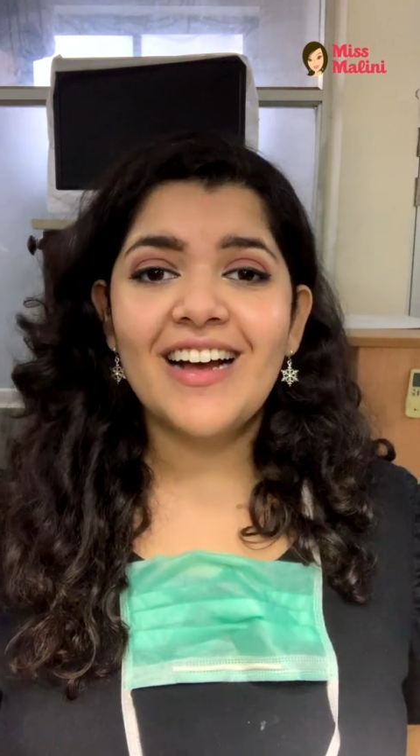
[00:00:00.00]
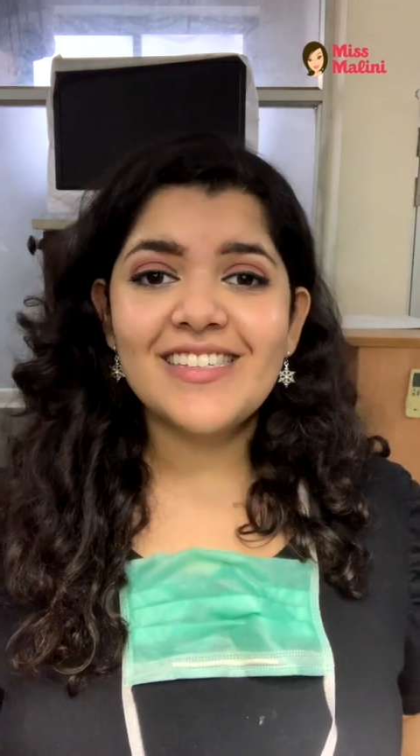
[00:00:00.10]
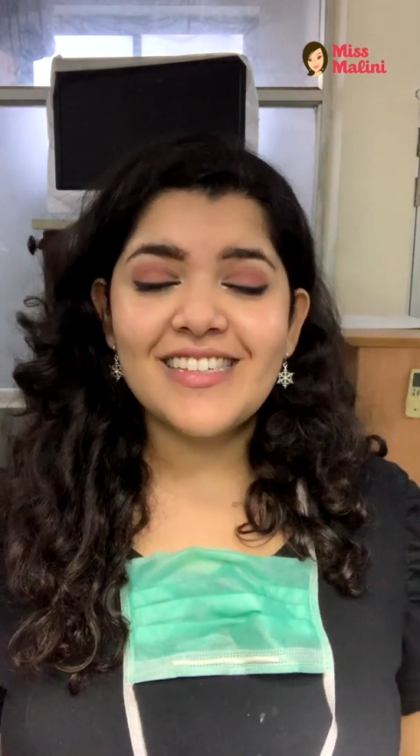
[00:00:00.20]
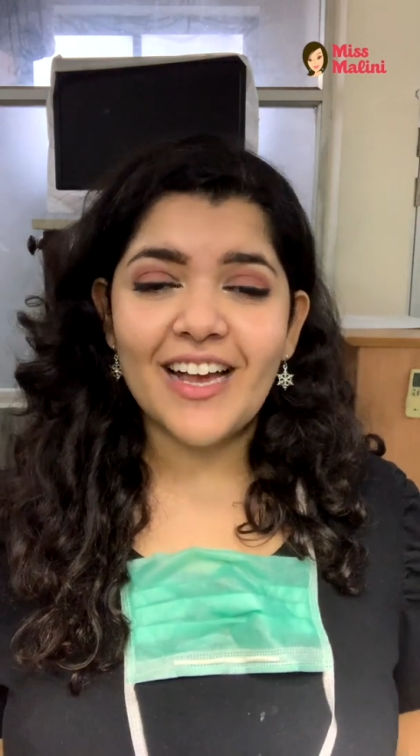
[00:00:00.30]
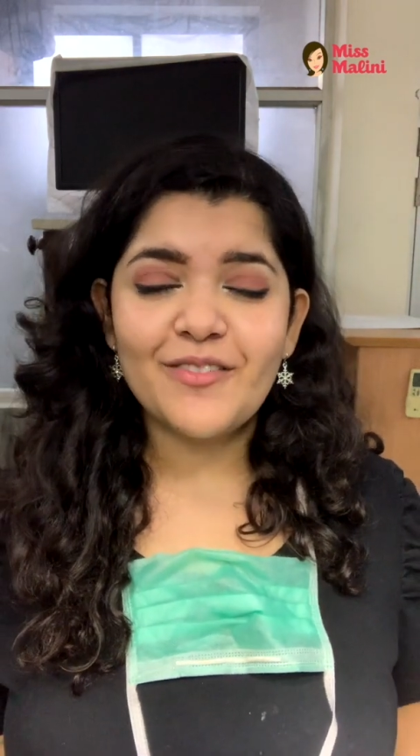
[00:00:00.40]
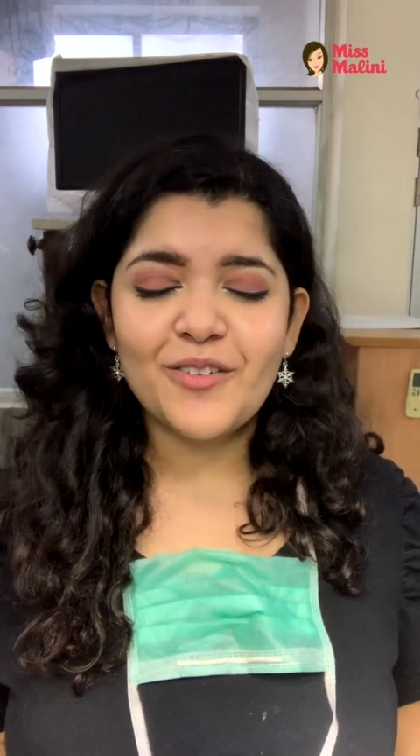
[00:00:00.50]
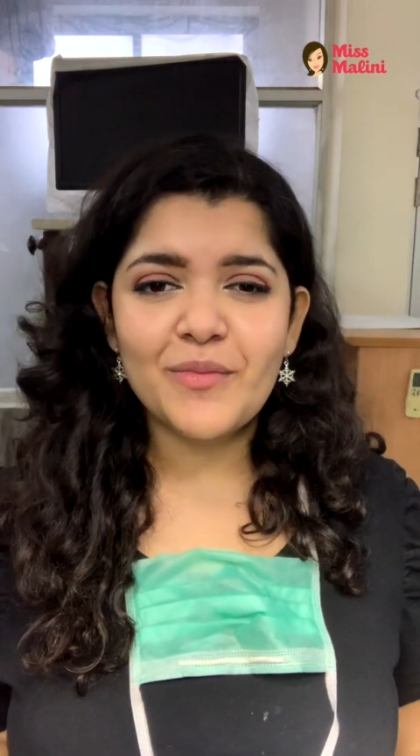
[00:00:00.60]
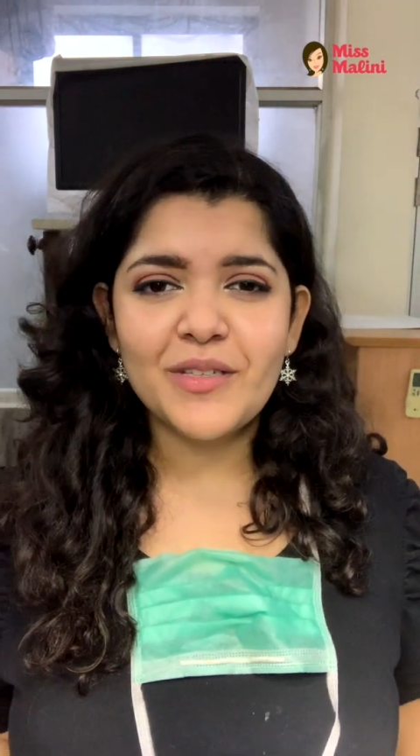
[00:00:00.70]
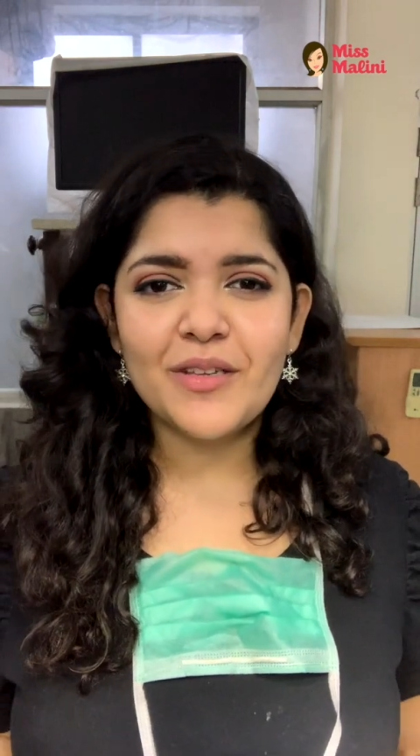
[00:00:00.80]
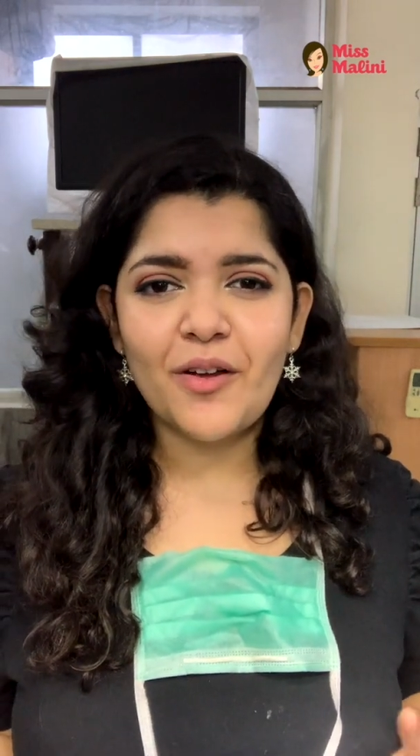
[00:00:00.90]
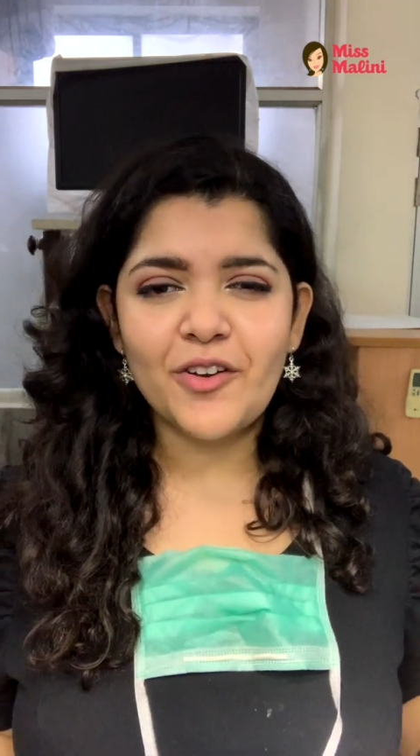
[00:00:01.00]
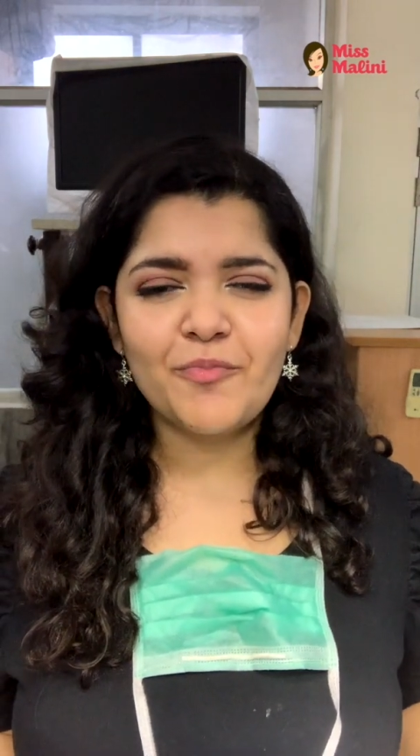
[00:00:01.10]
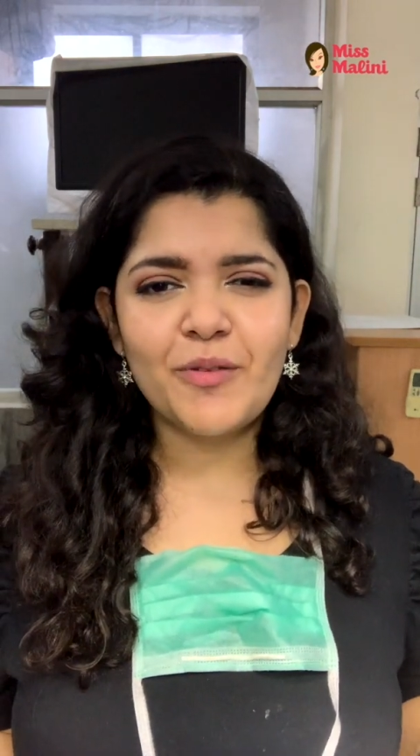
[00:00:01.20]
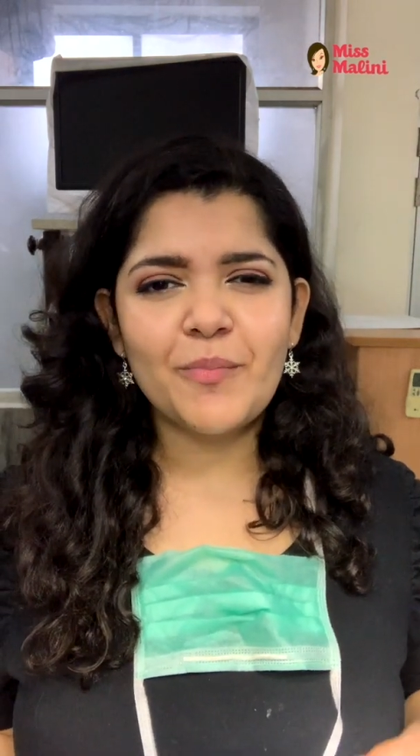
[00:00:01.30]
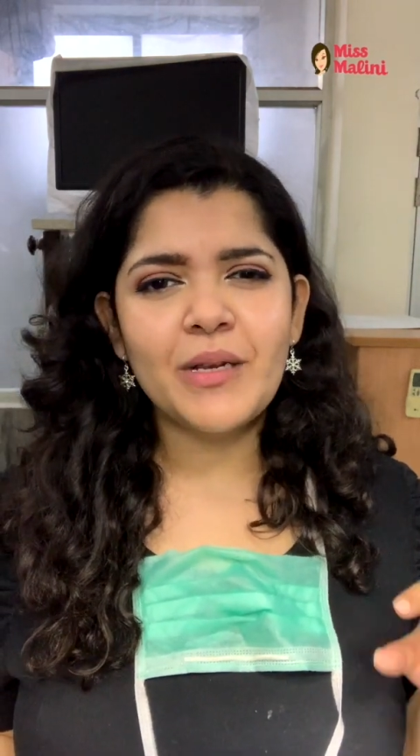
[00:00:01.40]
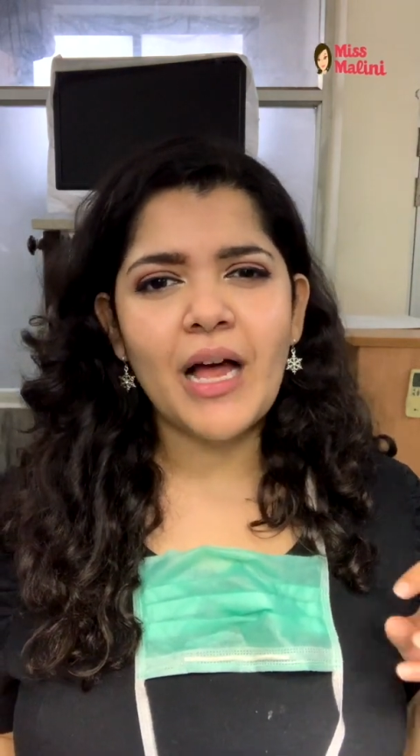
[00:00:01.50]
Aside from this, a lot of people